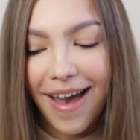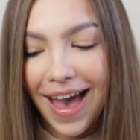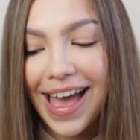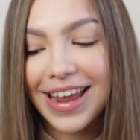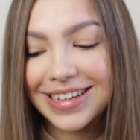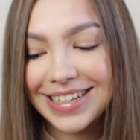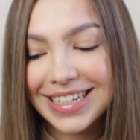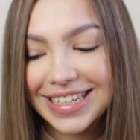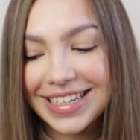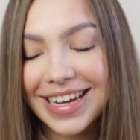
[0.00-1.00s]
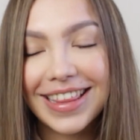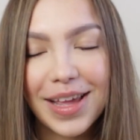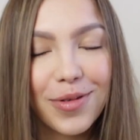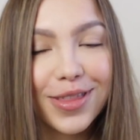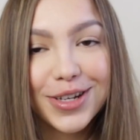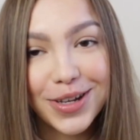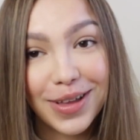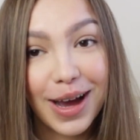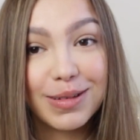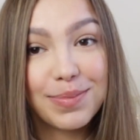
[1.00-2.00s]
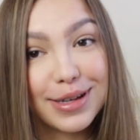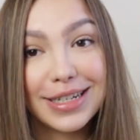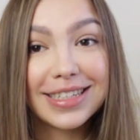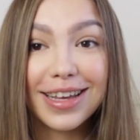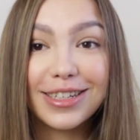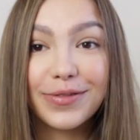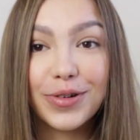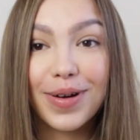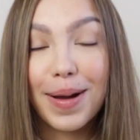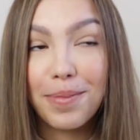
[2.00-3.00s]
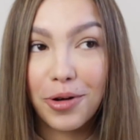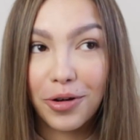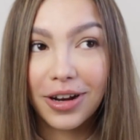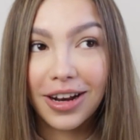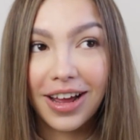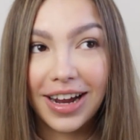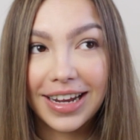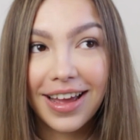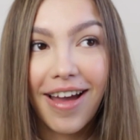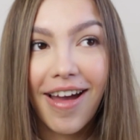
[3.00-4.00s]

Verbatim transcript: and they were the two that I was most excited for, I'm not gonna lie.